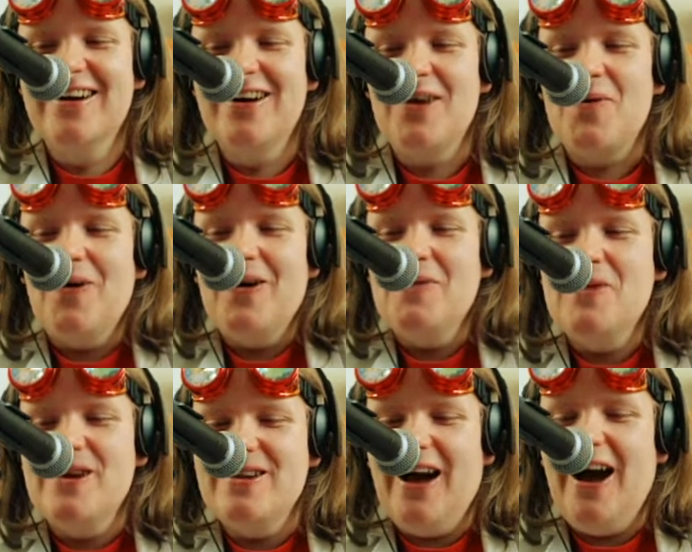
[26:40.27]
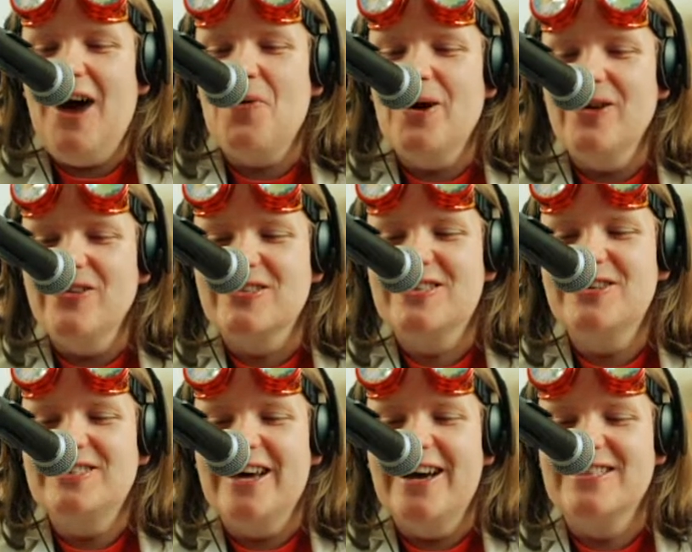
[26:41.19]
Well, I mean, how else do you
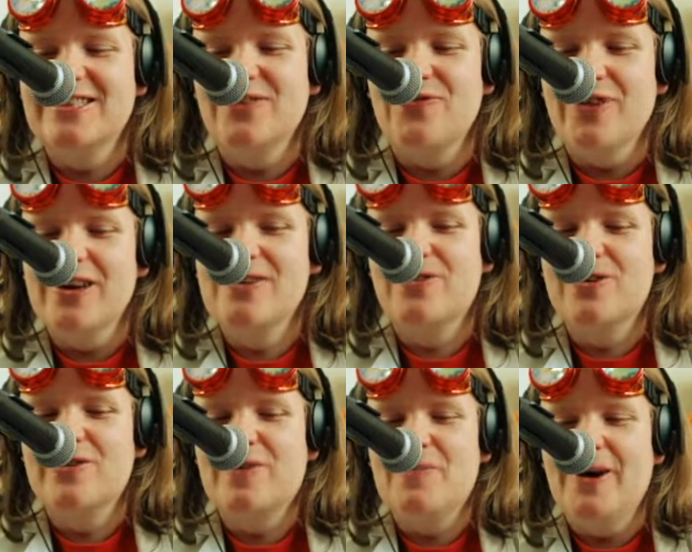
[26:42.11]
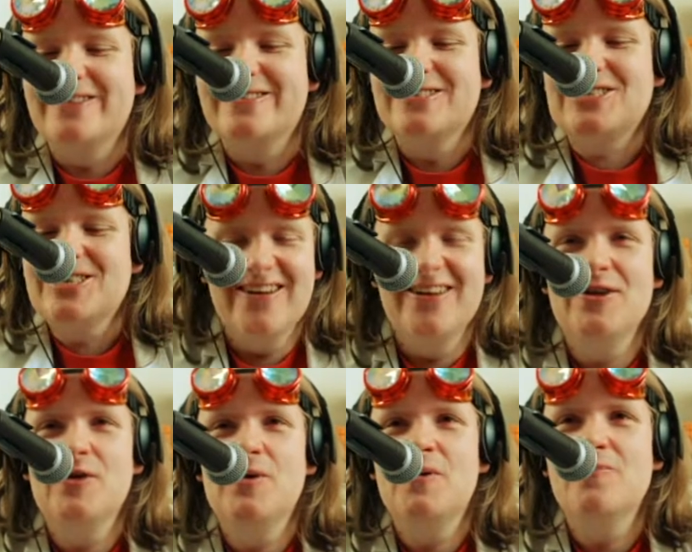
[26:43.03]
test the flavor of a punch?
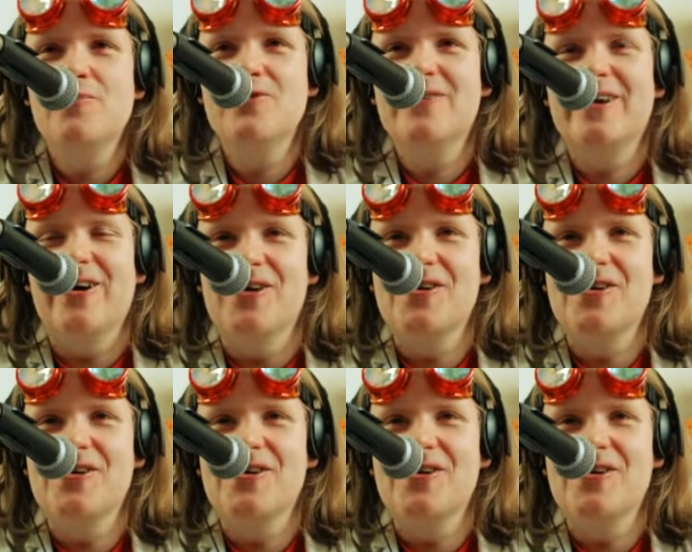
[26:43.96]
Moving on.